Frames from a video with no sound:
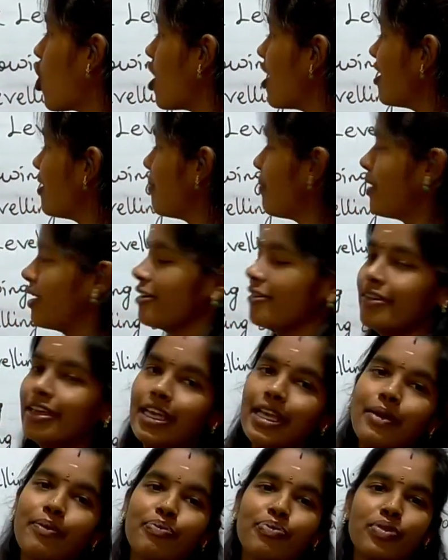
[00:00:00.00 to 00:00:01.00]
or
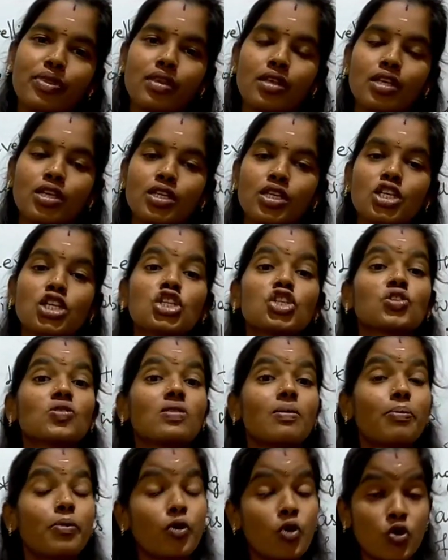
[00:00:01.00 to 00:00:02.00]
ploughing. So
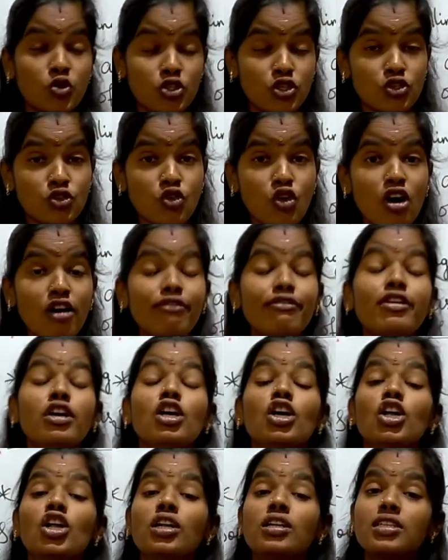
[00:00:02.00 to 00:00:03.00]
the process of
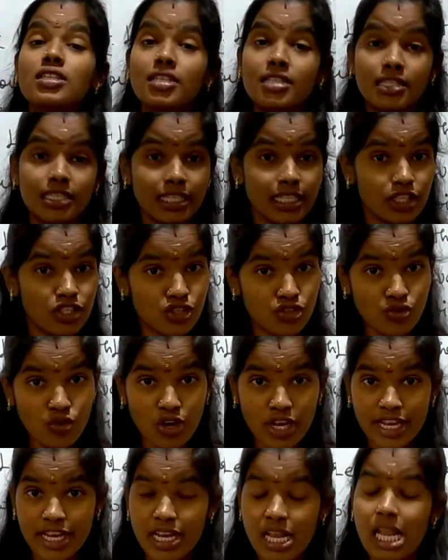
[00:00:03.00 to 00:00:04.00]
turning the
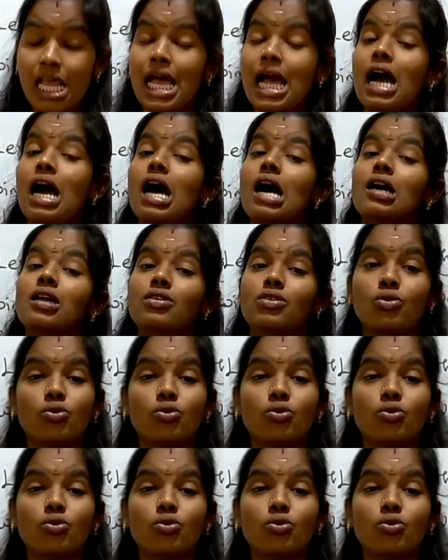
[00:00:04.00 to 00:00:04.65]
soil or